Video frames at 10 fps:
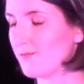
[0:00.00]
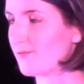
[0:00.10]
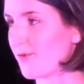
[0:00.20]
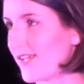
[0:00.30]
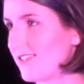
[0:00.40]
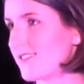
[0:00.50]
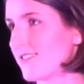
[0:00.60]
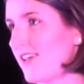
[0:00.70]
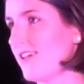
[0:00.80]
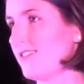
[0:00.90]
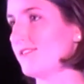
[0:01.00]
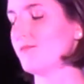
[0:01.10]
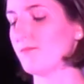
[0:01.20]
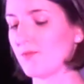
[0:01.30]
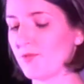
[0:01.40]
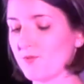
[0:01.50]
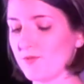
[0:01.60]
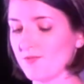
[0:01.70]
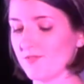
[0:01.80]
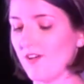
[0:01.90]
Brain scan
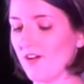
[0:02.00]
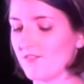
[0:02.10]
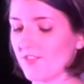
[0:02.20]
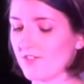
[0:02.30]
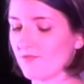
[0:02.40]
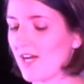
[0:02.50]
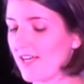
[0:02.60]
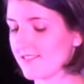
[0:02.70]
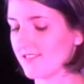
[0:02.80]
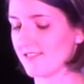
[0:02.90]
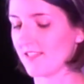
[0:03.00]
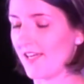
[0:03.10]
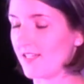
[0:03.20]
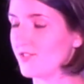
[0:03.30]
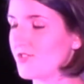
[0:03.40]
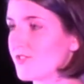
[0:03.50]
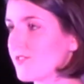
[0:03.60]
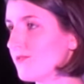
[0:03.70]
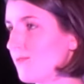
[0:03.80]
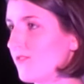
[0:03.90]
blue of the horizon's
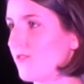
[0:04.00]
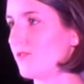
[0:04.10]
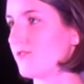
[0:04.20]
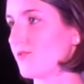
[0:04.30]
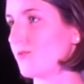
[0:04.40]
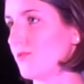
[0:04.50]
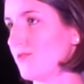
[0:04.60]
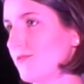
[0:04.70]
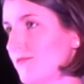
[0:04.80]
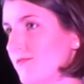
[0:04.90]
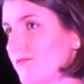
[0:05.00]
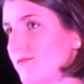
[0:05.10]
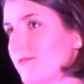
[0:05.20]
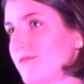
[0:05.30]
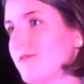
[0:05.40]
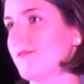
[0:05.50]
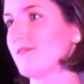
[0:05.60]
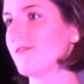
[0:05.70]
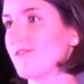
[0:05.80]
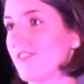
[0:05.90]
edge before dawn.
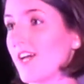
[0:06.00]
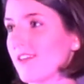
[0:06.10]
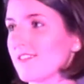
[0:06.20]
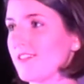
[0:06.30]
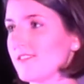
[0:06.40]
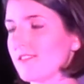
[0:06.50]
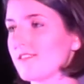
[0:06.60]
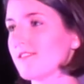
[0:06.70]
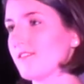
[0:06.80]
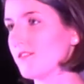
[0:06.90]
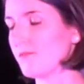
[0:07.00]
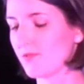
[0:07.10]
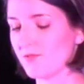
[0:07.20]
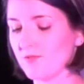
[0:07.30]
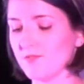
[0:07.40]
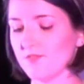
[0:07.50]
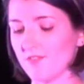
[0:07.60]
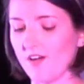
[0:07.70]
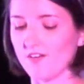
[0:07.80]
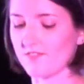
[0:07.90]
That is the blue
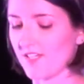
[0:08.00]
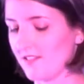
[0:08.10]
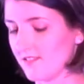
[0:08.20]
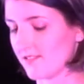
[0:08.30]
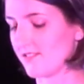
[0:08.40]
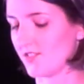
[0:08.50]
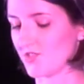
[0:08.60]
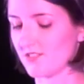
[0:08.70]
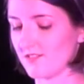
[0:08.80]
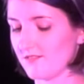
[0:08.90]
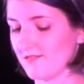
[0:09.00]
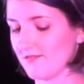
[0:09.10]
of indecision.